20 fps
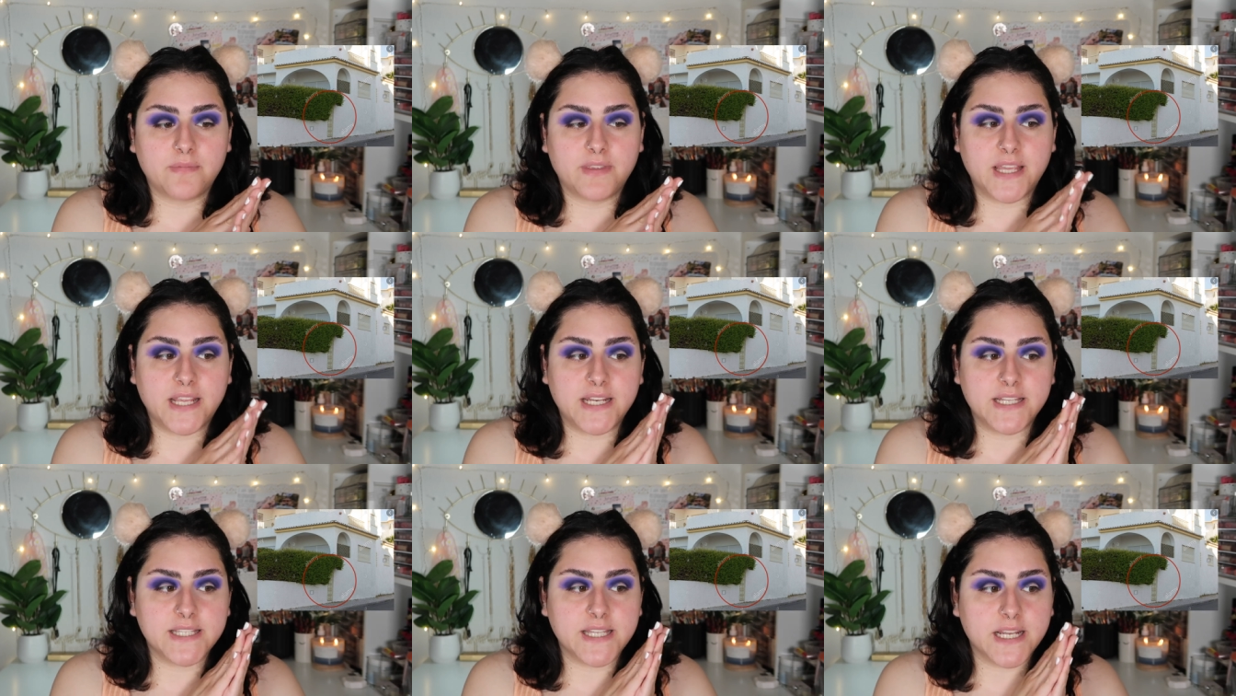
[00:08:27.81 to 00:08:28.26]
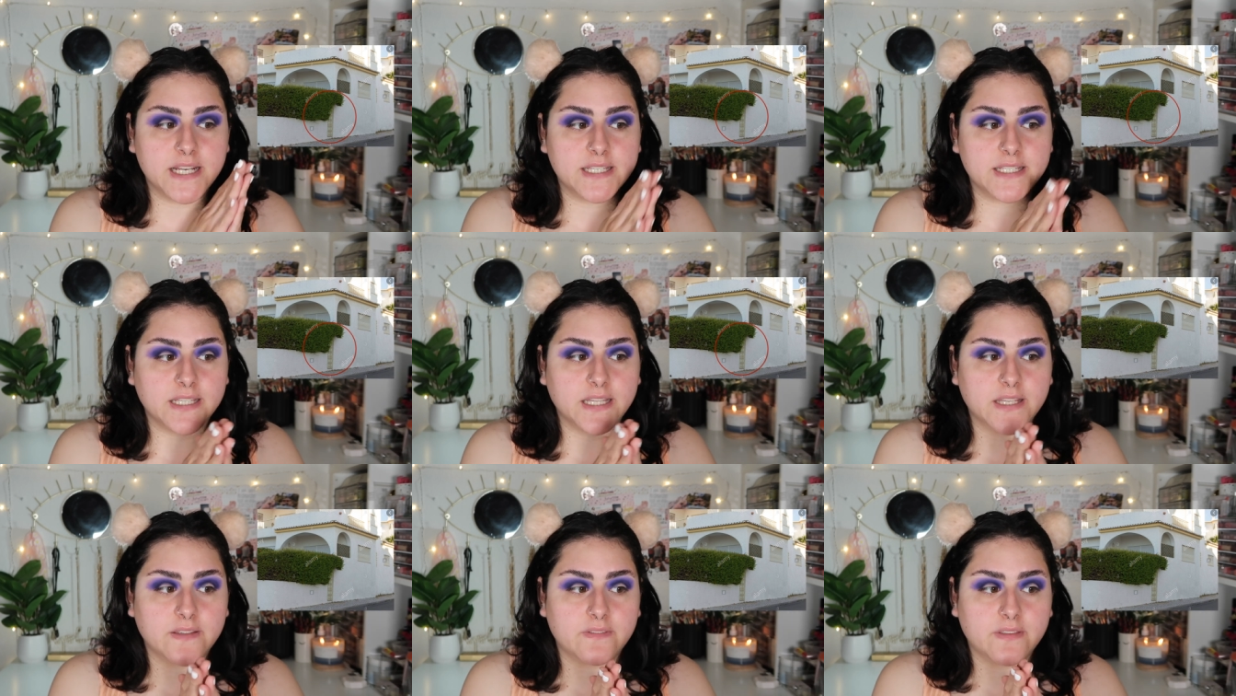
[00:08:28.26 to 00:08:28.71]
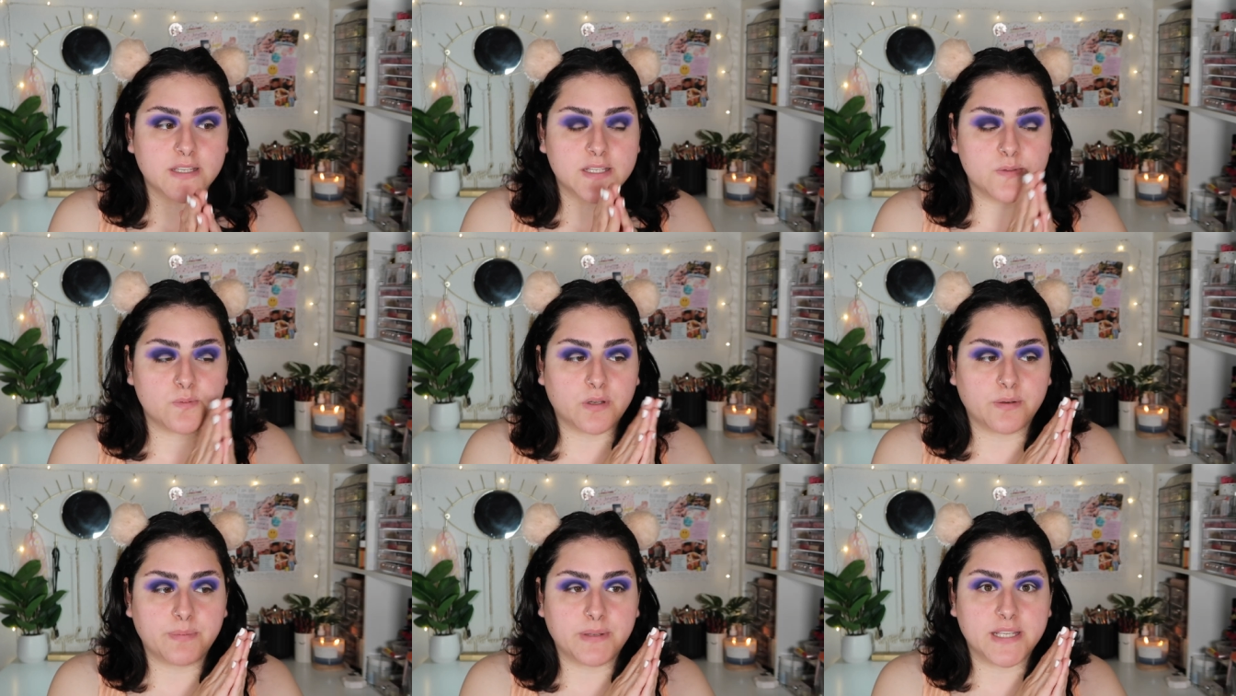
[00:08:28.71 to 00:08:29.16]
they decided to leave
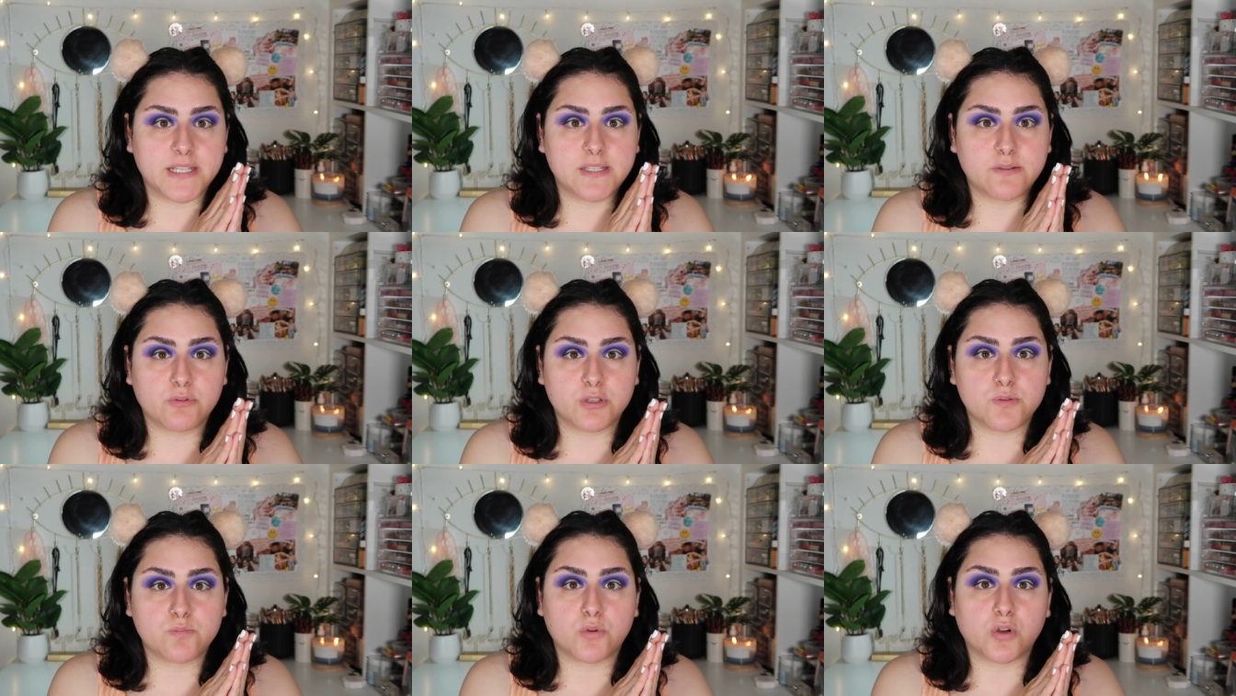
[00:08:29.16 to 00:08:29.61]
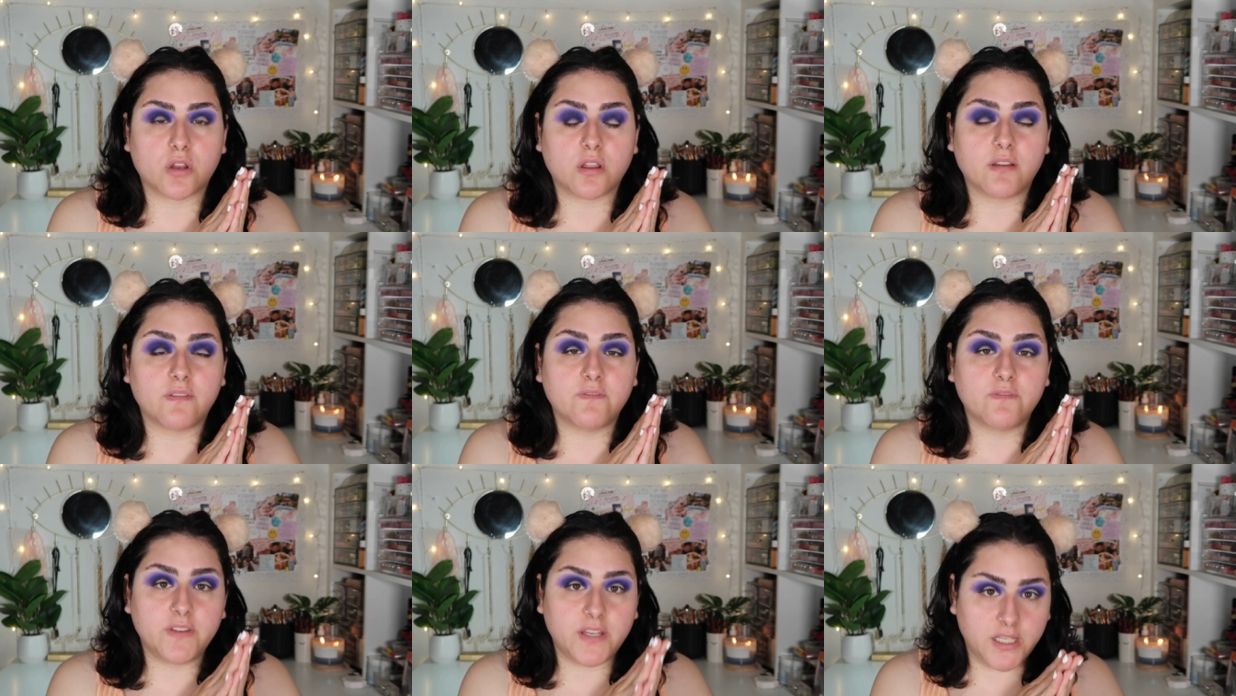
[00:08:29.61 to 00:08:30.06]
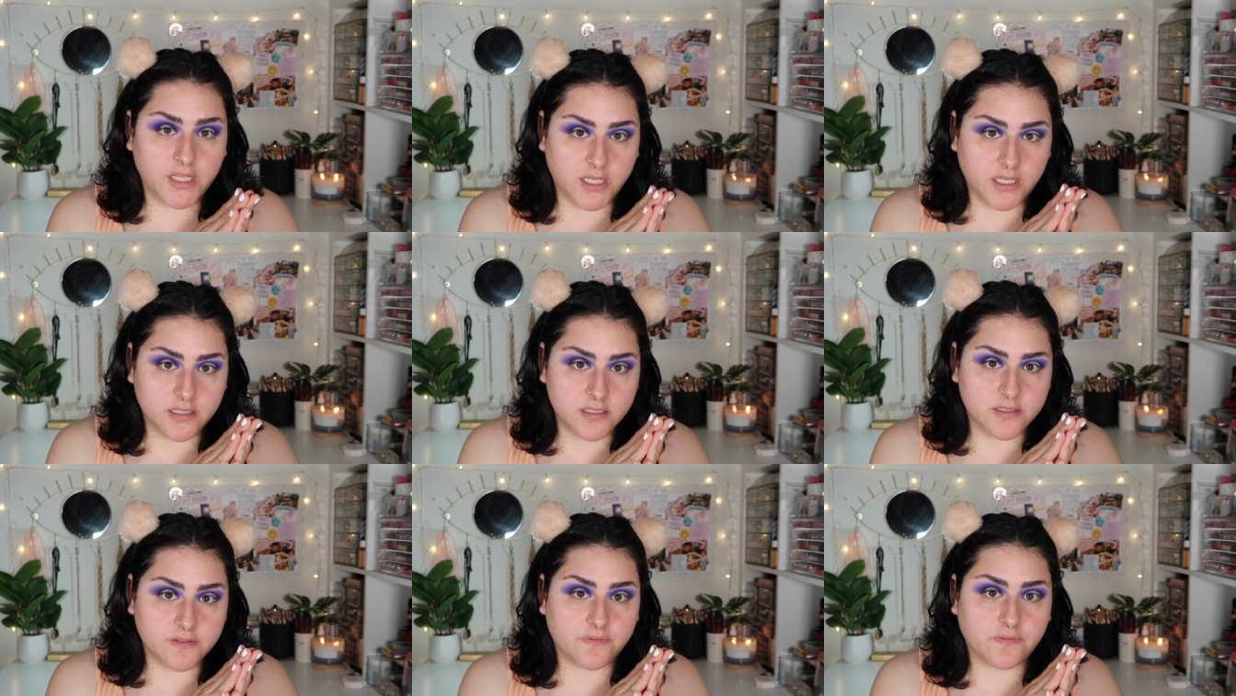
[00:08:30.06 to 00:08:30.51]
this one because it was more
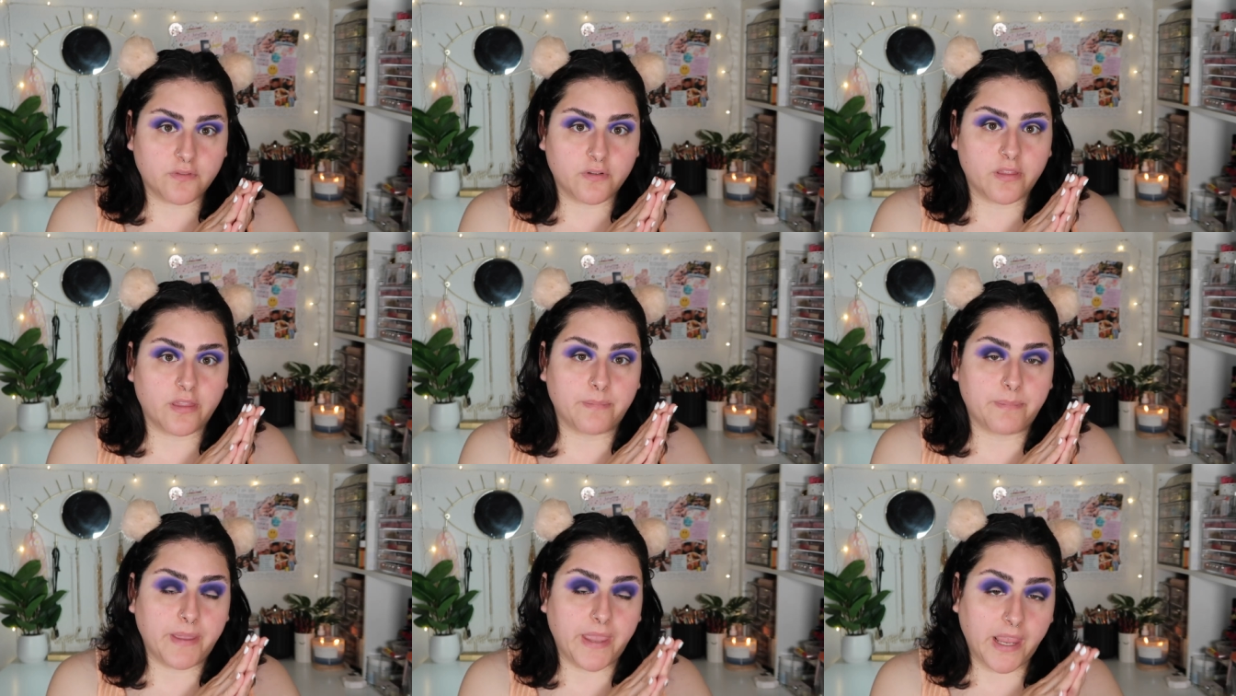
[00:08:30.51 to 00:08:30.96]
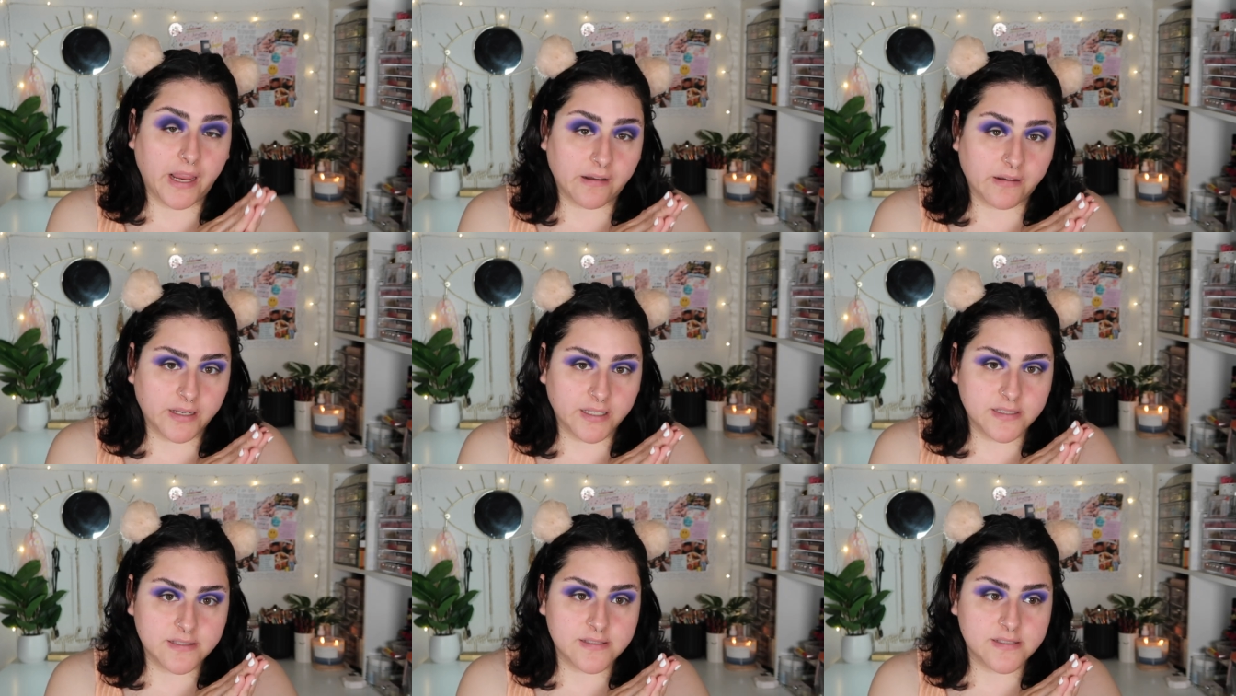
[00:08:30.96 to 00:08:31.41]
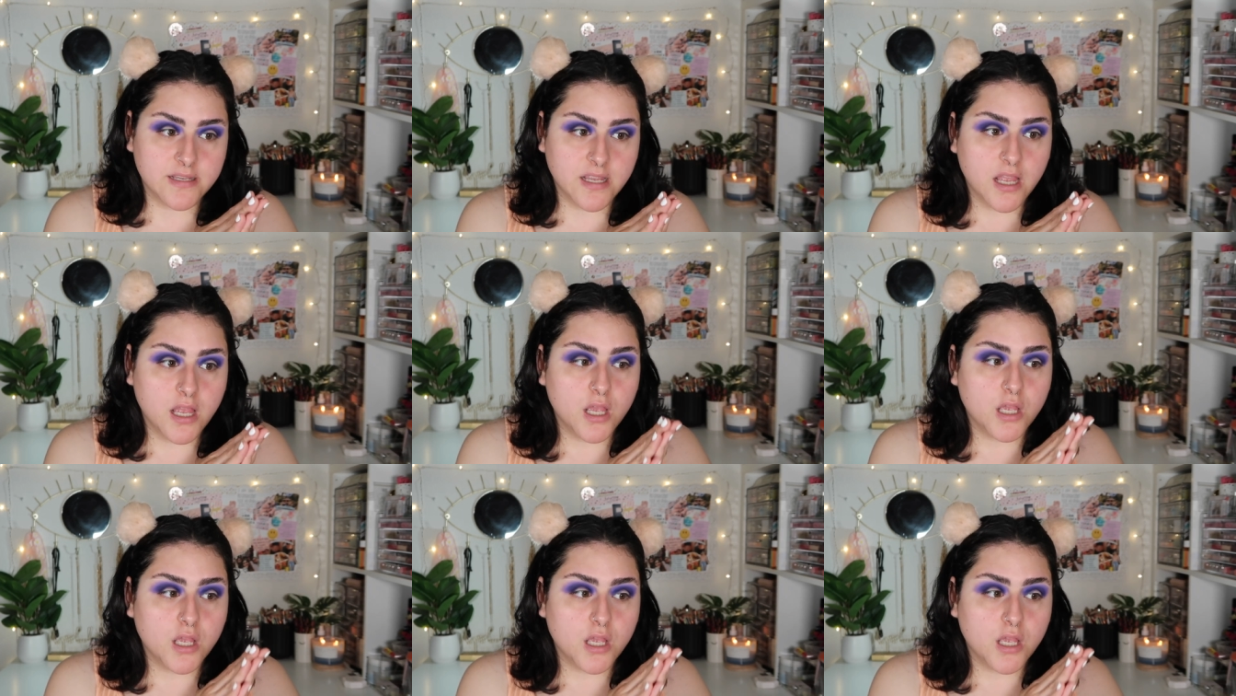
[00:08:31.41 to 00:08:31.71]
convenient for the parents